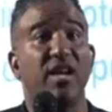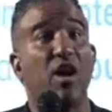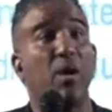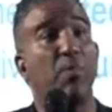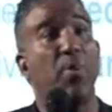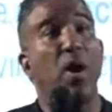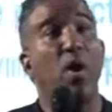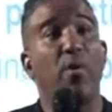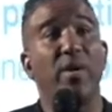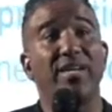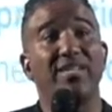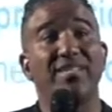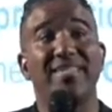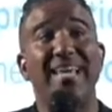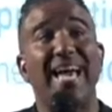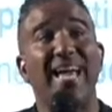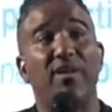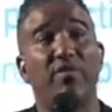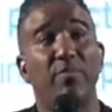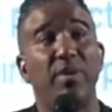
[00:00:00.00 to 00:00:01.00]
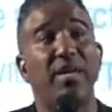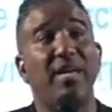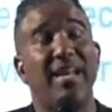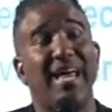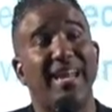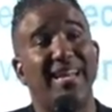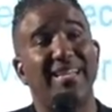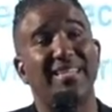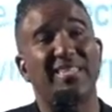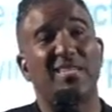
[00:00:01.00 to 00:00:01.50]
there a power inside of me
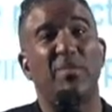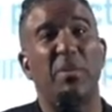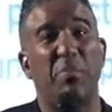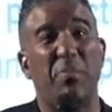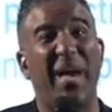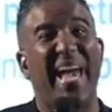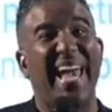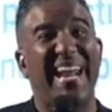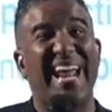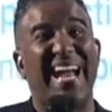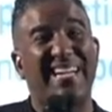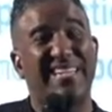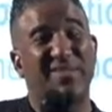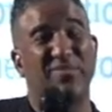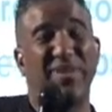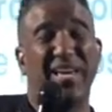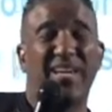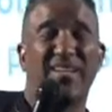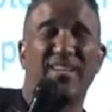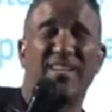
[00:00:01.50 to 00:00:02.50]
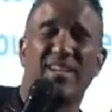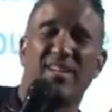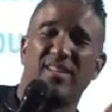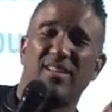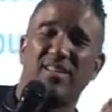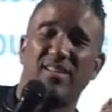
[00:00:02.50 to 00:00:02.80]
that needs to be pain activated?